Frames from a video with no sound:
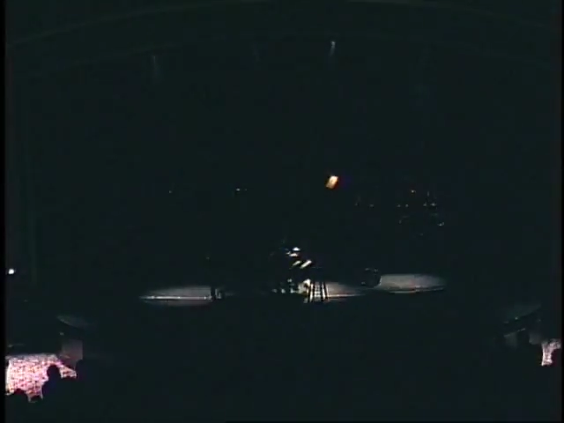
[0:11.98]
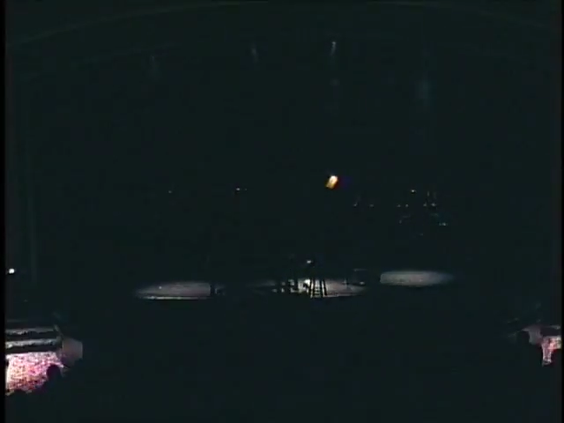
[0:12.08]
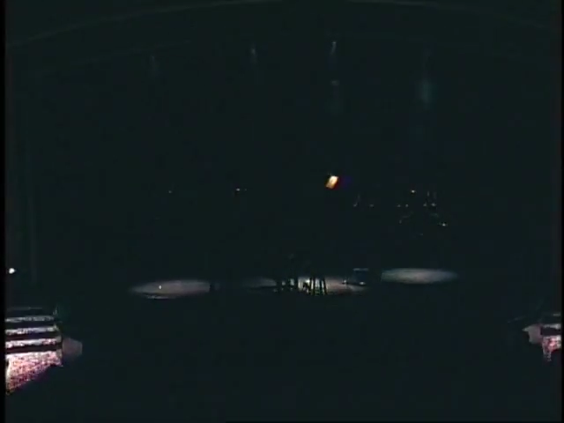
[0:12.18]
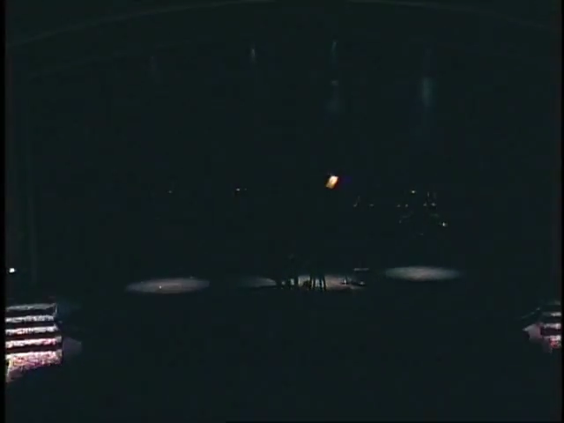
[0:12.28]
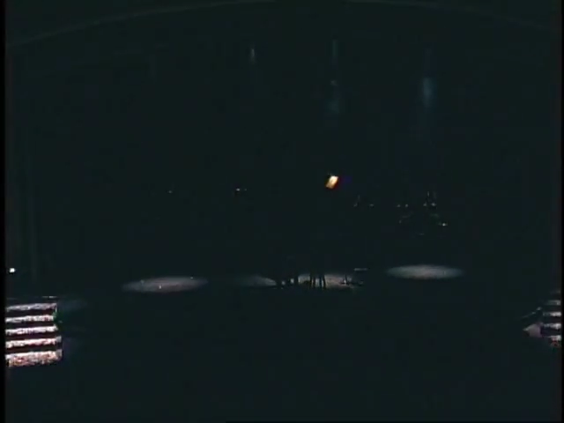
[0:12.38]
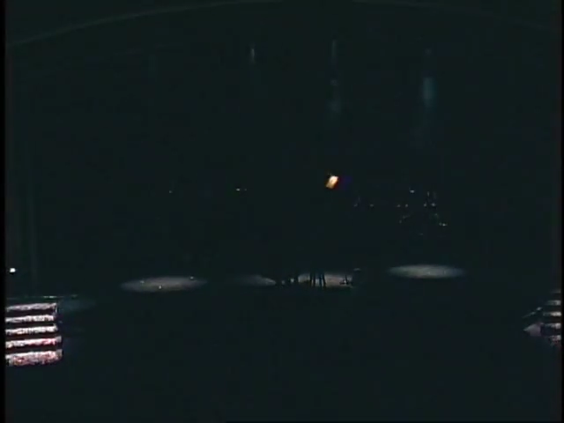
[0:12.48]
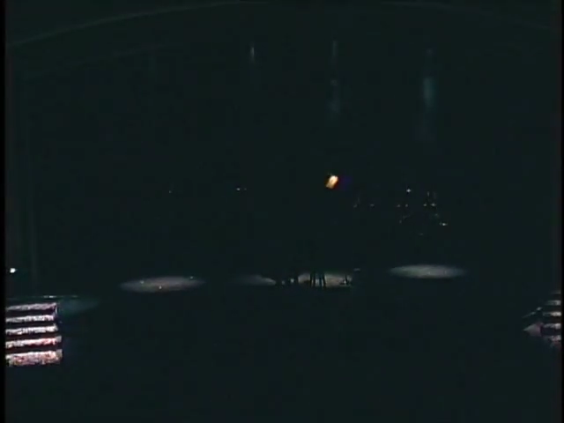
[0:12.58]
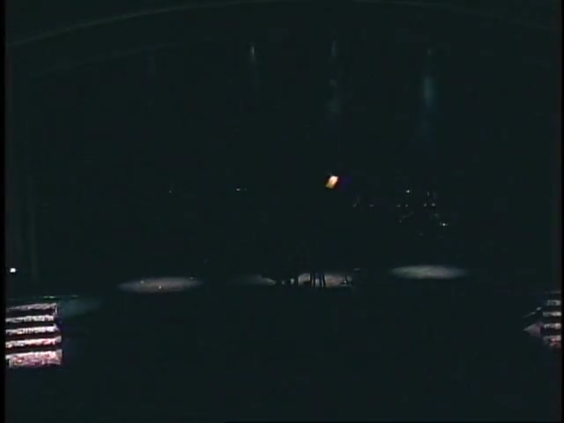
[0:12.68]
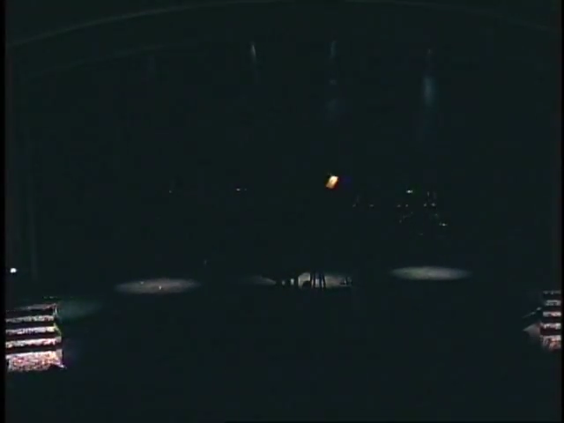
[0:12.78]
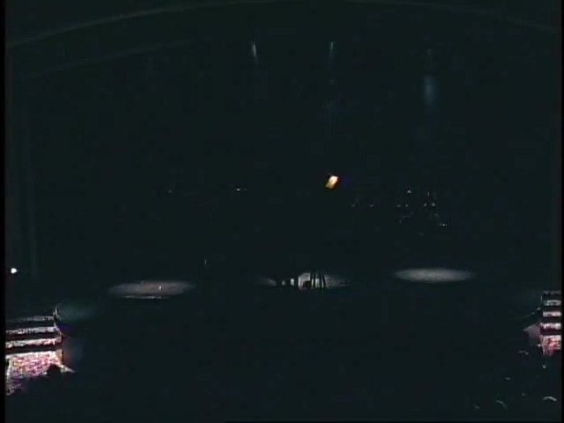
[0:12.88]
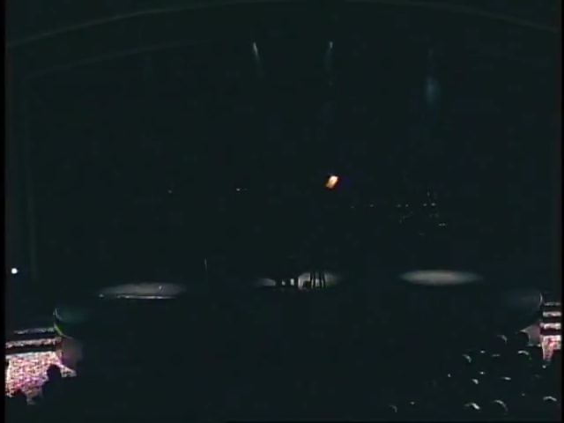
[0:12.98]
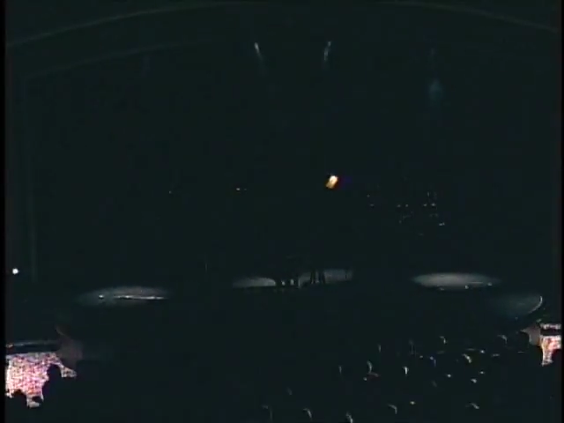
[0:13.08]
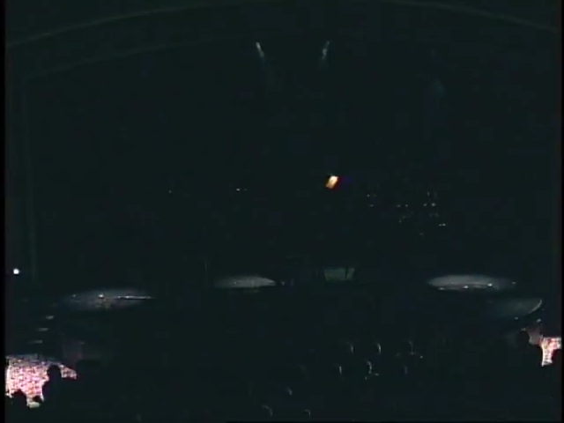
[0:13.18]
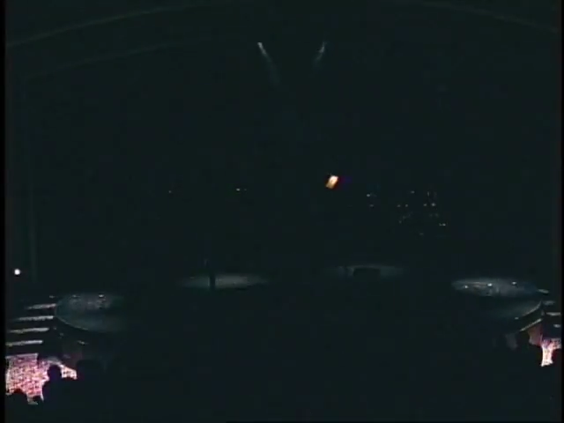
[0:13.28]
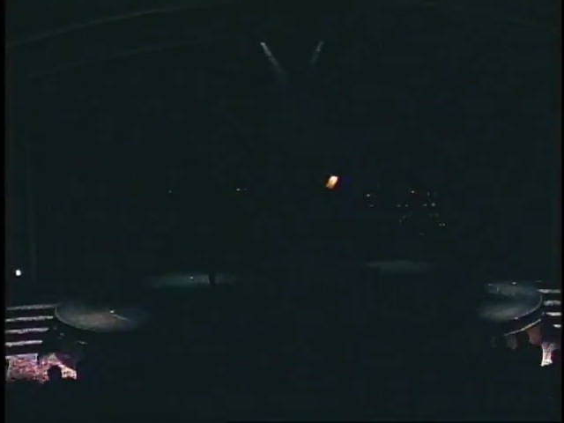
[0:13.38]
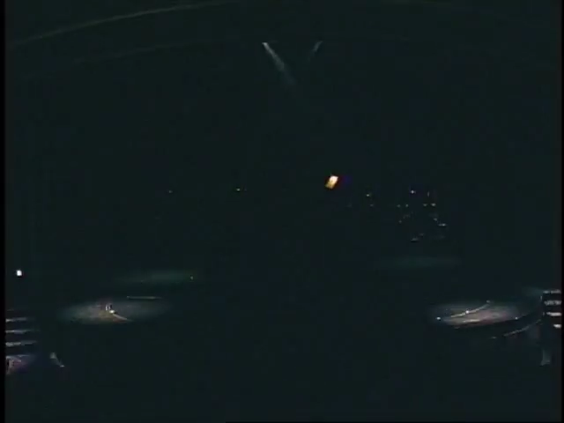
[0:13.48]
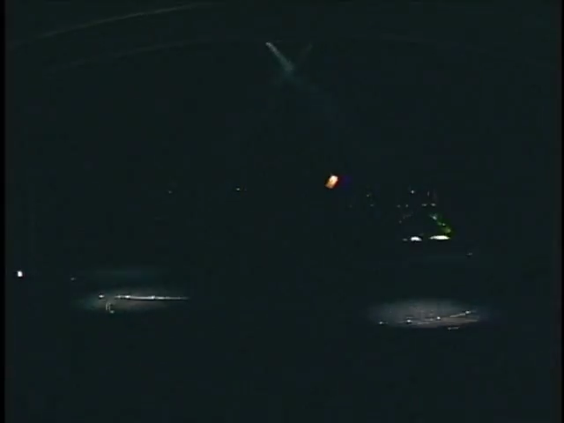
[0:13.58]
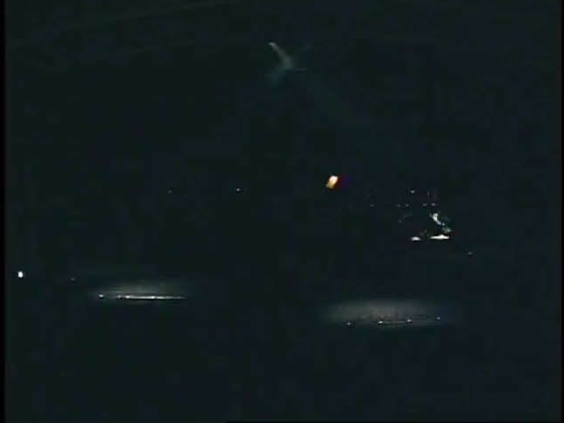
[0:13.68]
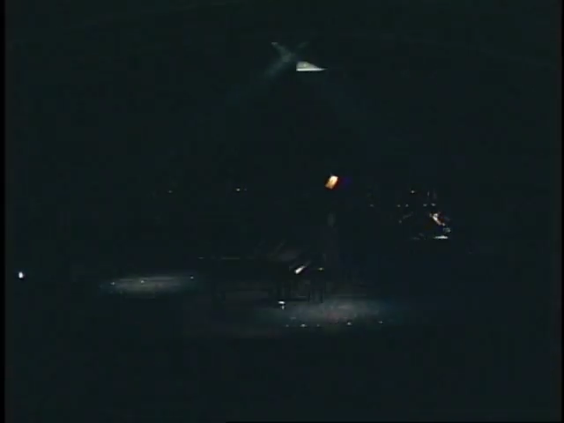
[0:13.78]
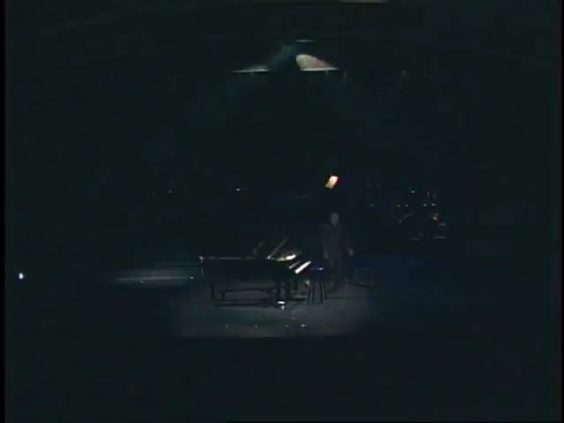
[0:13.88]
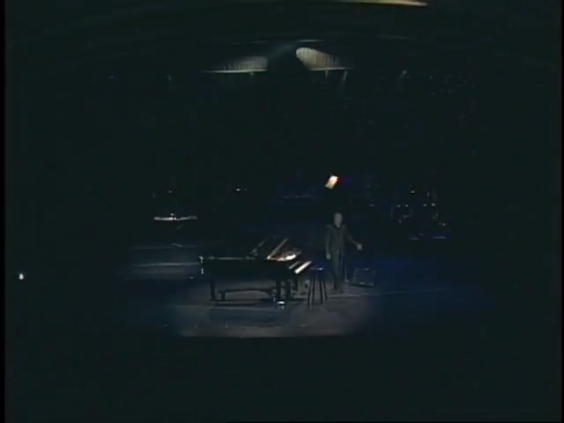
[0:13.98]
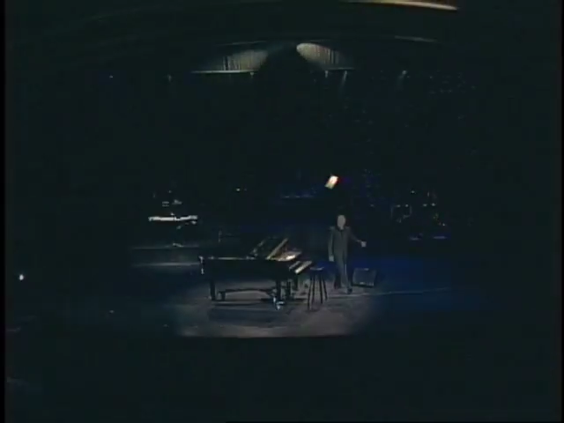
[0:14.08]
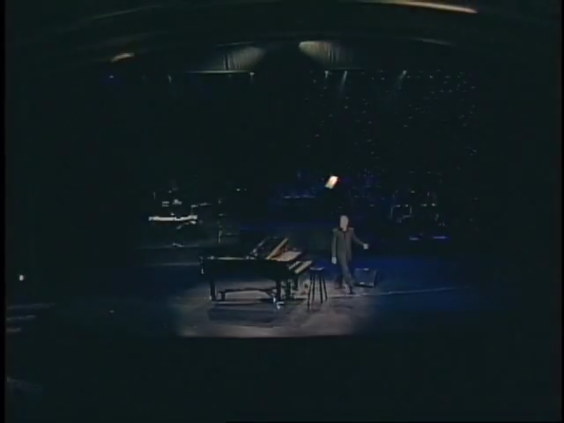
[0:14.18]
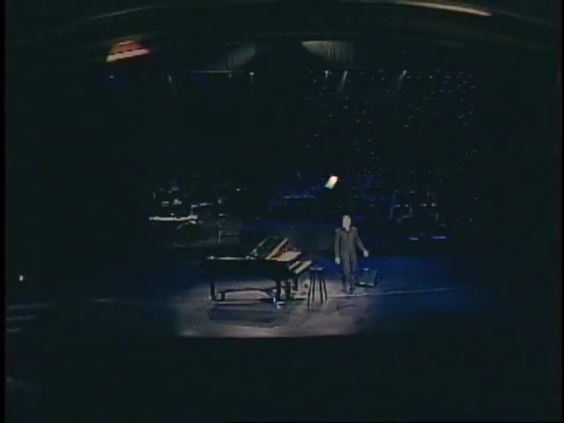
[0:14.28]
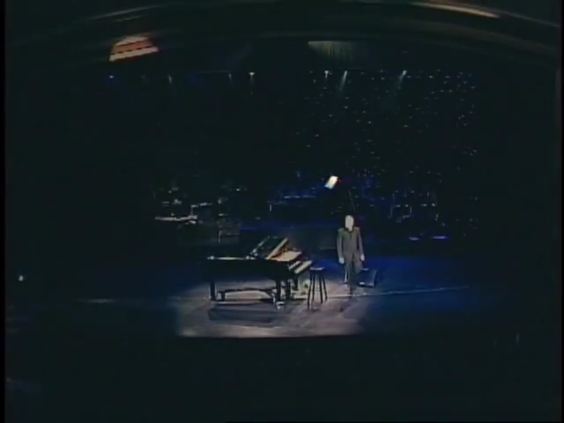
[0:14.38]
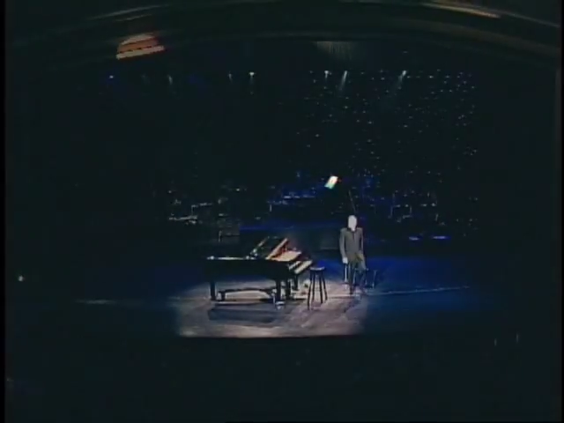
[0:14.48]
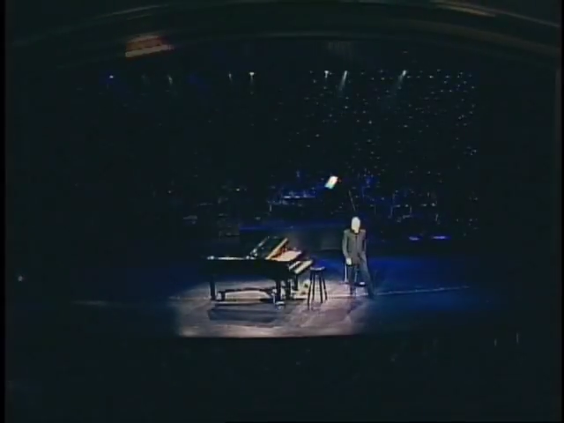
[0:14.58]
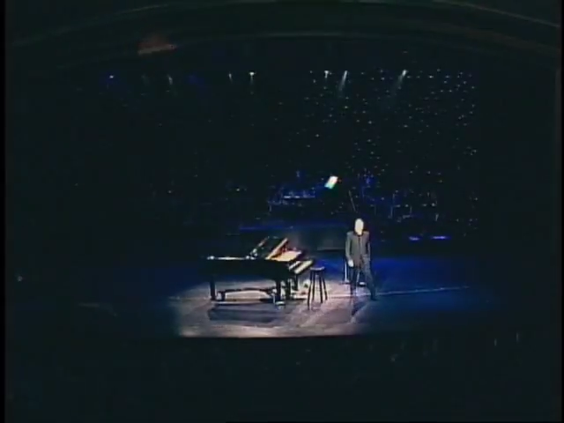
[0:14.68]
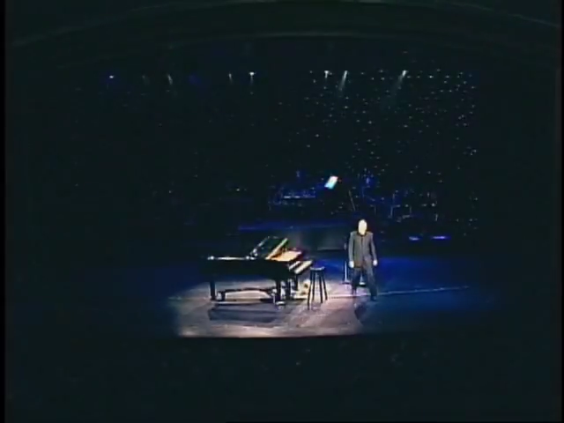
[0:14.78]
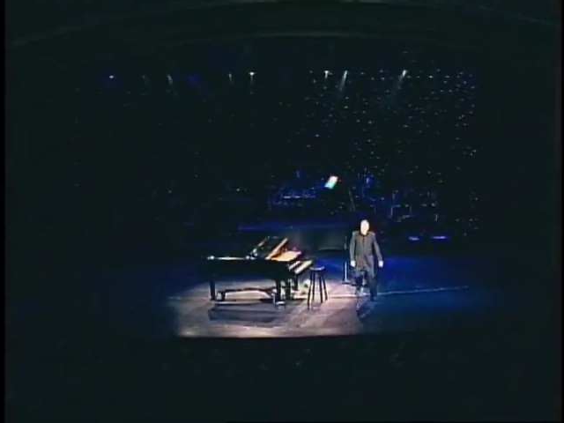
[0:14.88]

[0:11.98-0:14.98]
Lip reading: Nobody's mouth can be seen.